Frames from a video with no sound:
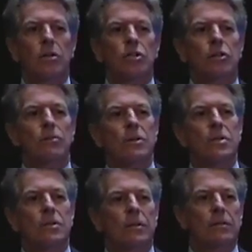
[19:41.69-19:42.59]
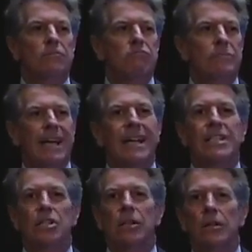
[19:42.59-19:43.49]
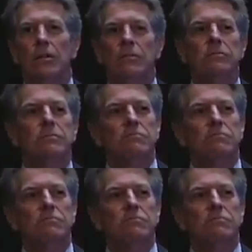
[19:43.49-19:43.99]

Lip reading: She was Dad's little